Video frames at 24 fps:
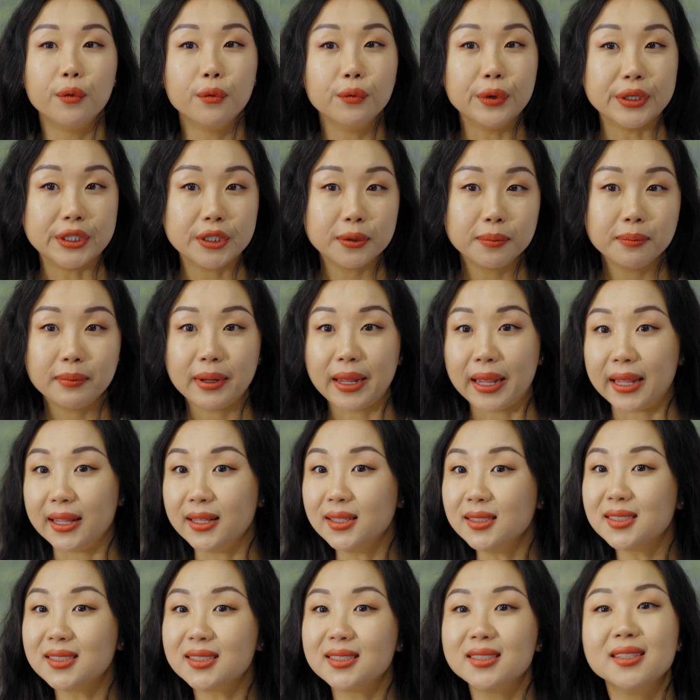which
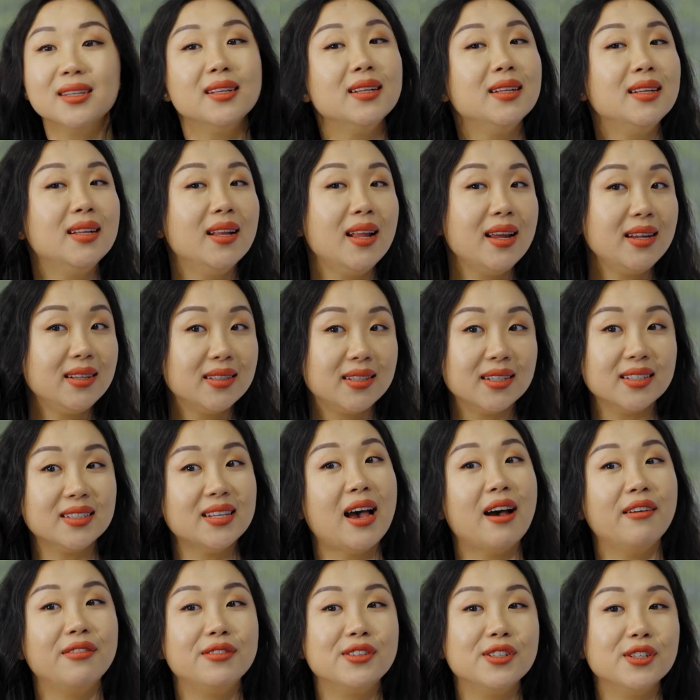means lenders have